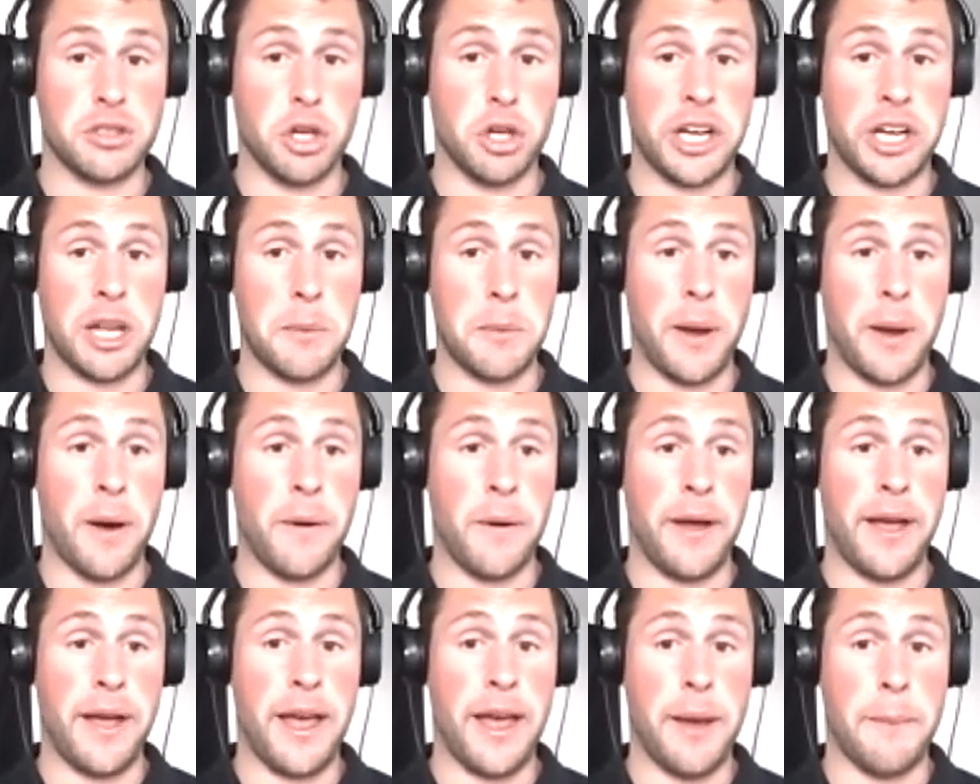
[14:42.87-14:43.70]
talking
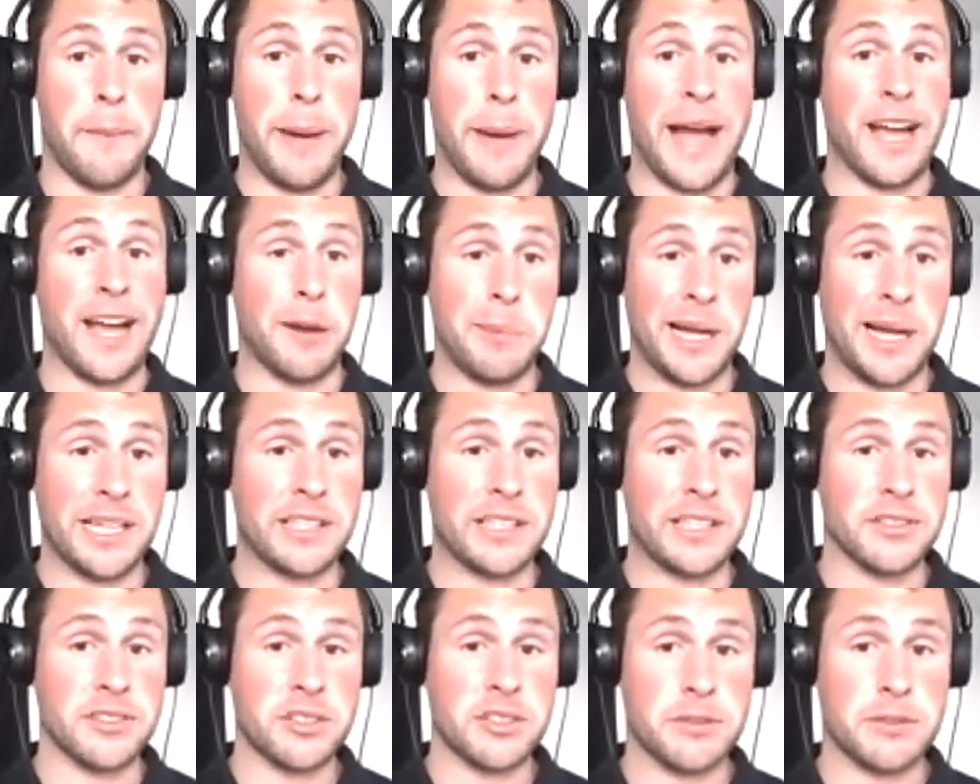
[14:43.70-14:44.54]
about a bank
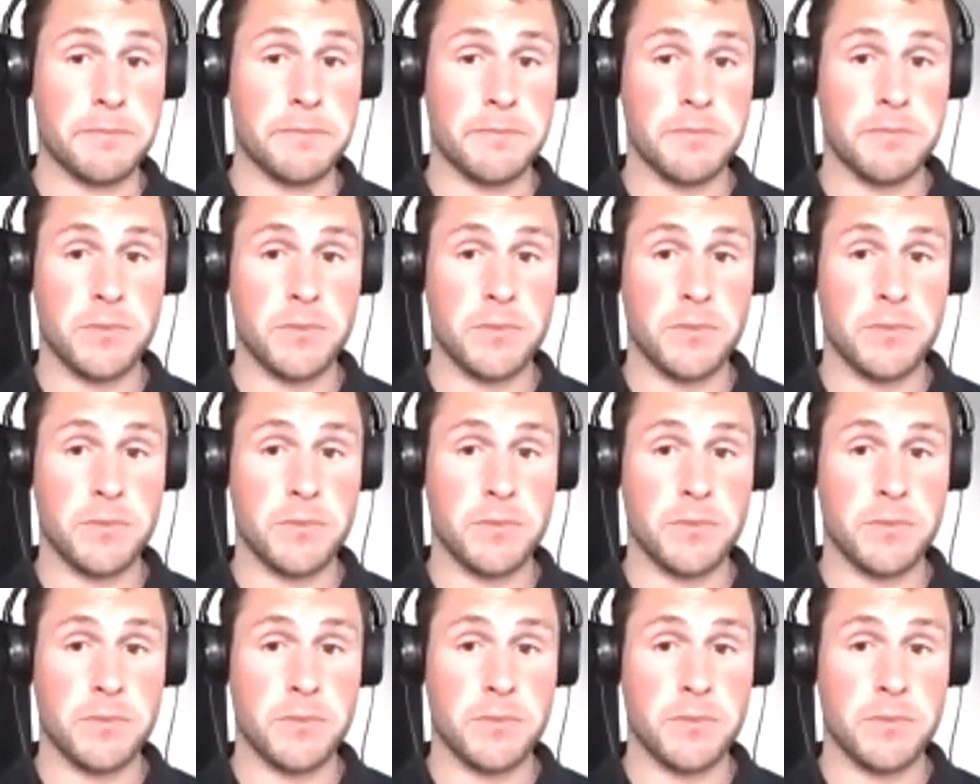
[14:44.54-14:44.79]
balance.